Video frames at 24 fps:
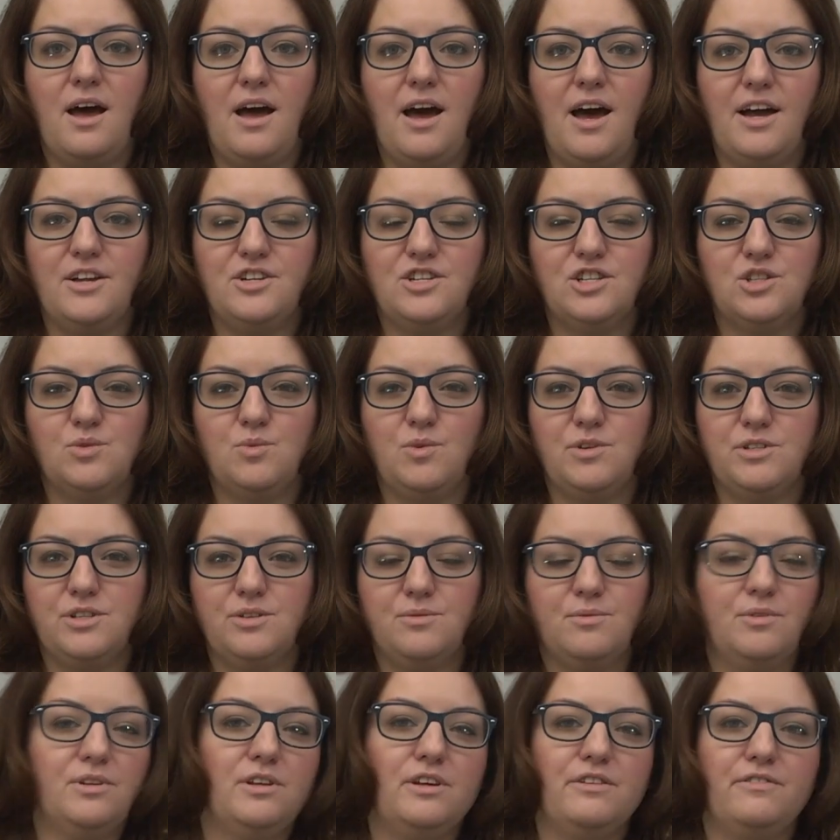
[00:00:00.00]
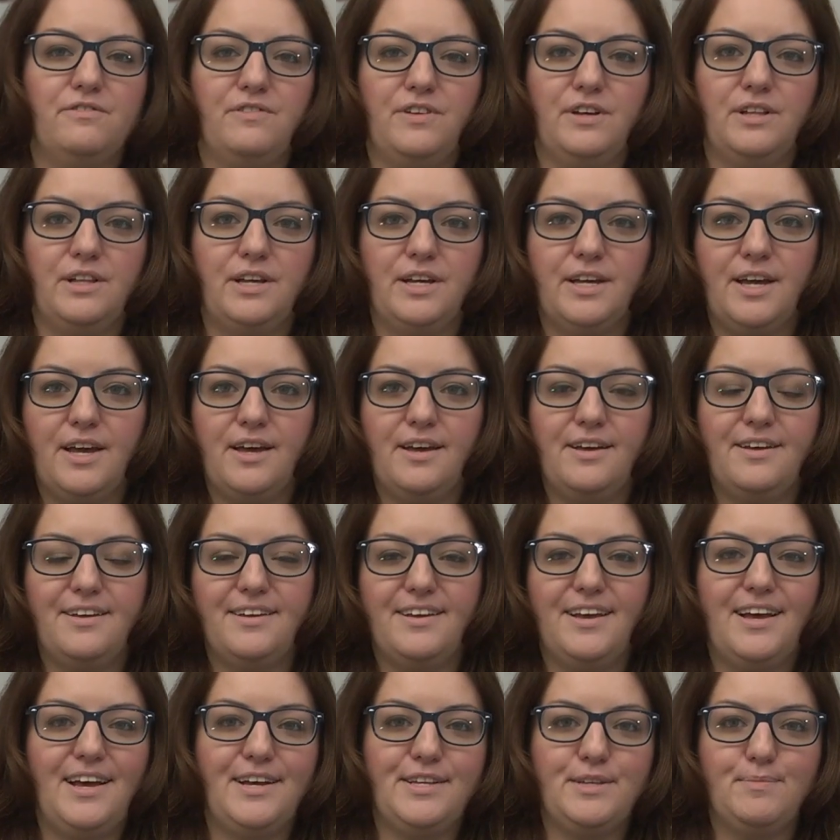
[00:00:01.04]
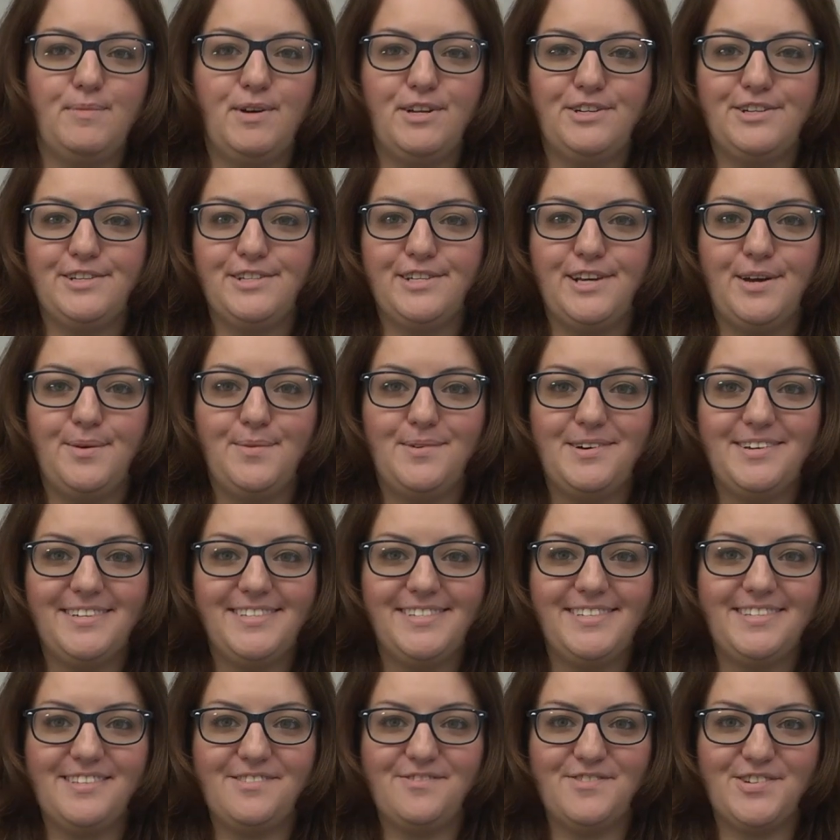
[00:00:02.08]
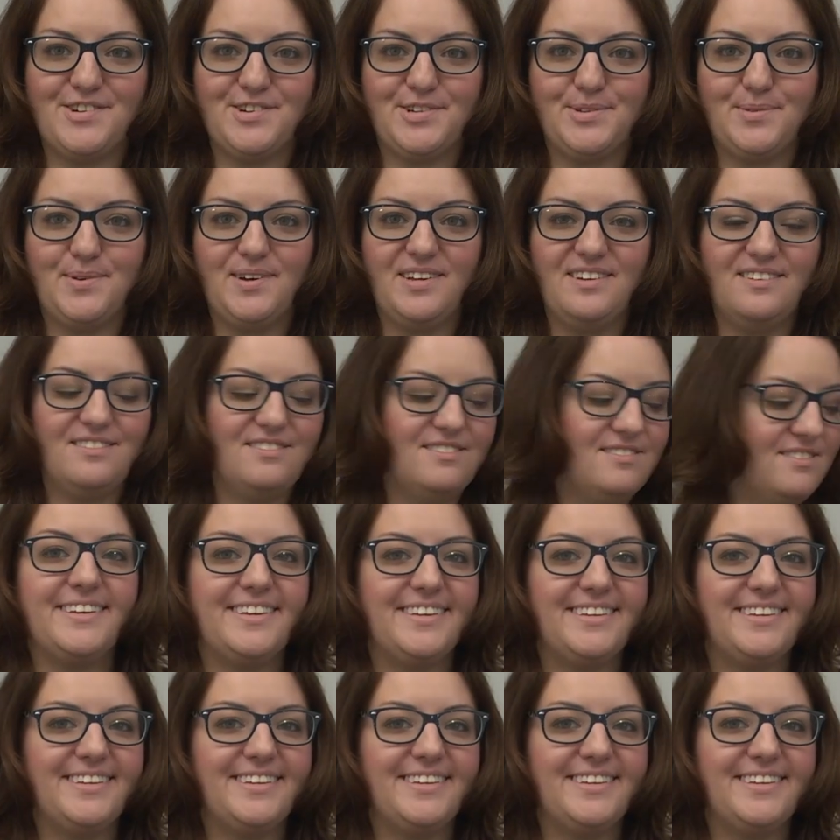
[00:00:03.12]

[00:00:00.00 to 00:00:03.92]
I just wasn't really feeling it as much as I was in the first one.